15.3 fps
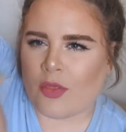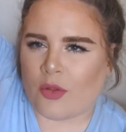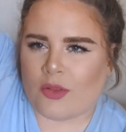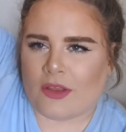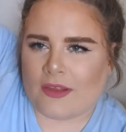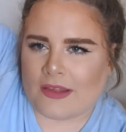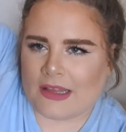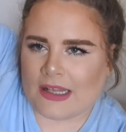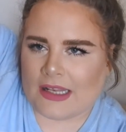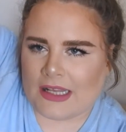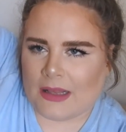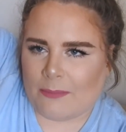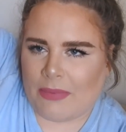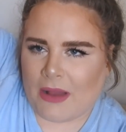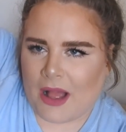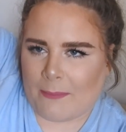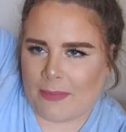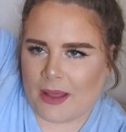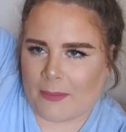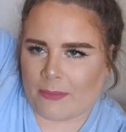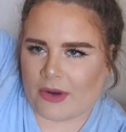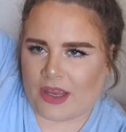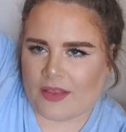So this is the little pom
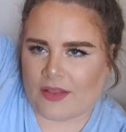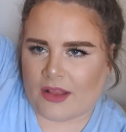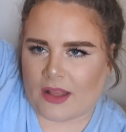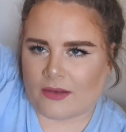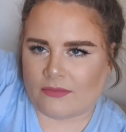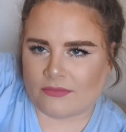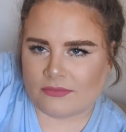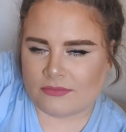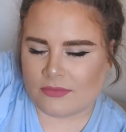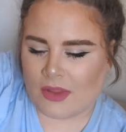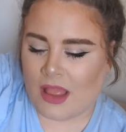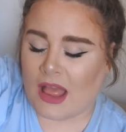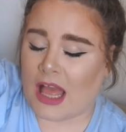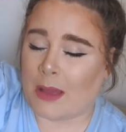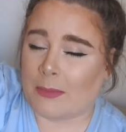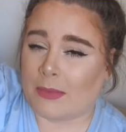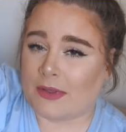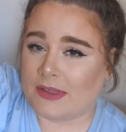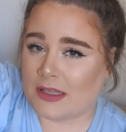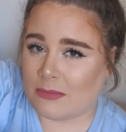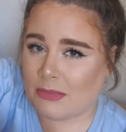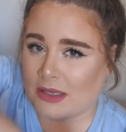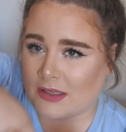pom bracelet. I must
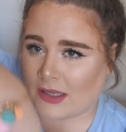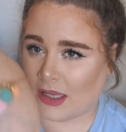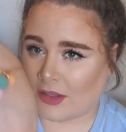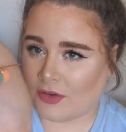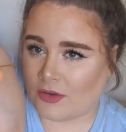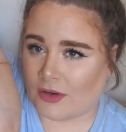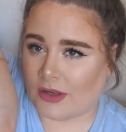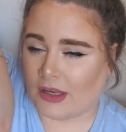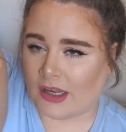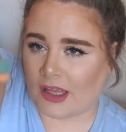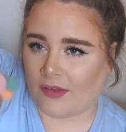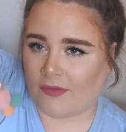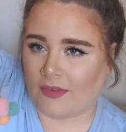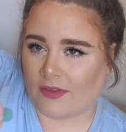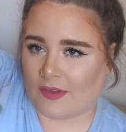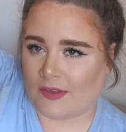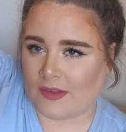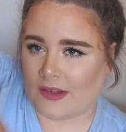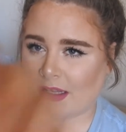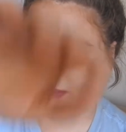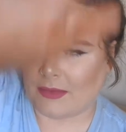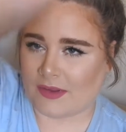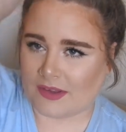admit, I do not have the
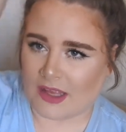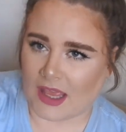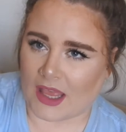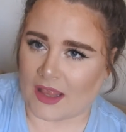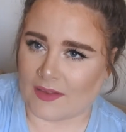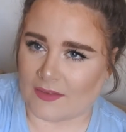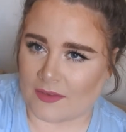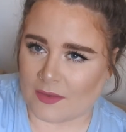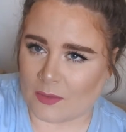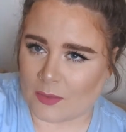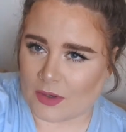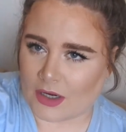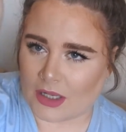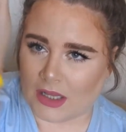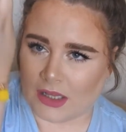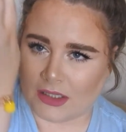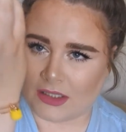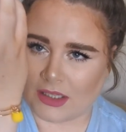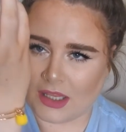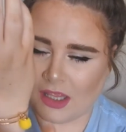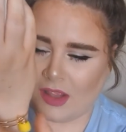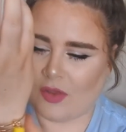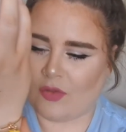slimmest hands in the world,
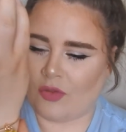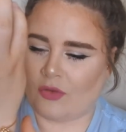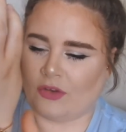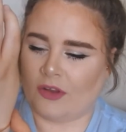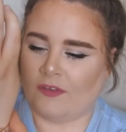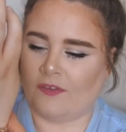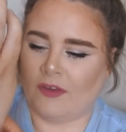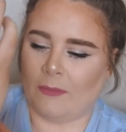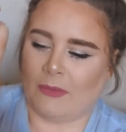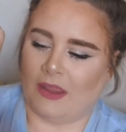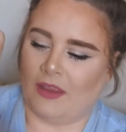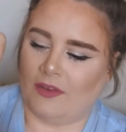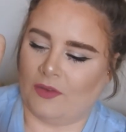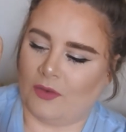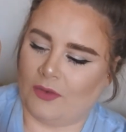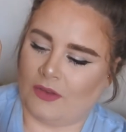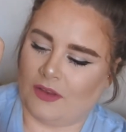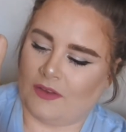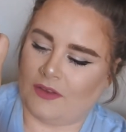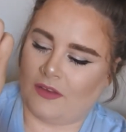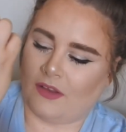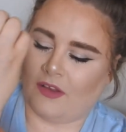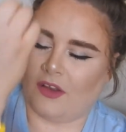so it does fit me. So
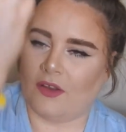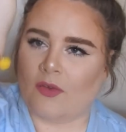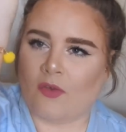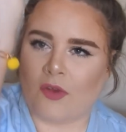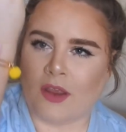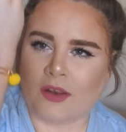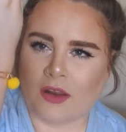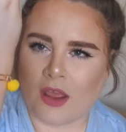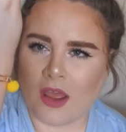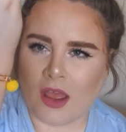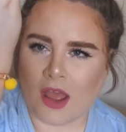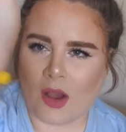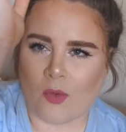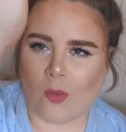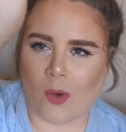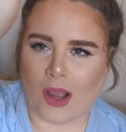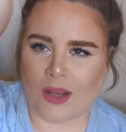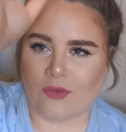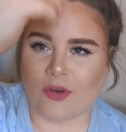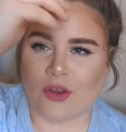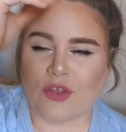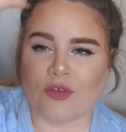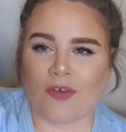this does fit a
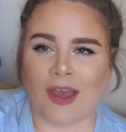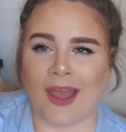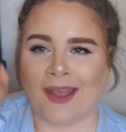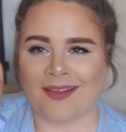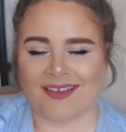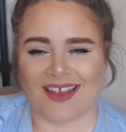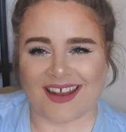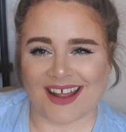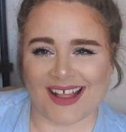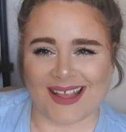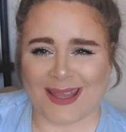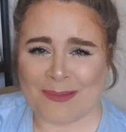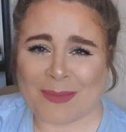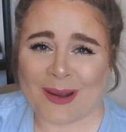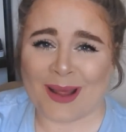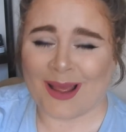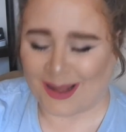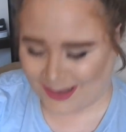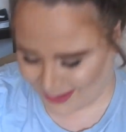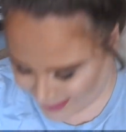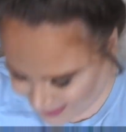wide range of hands, and I'll keep it on.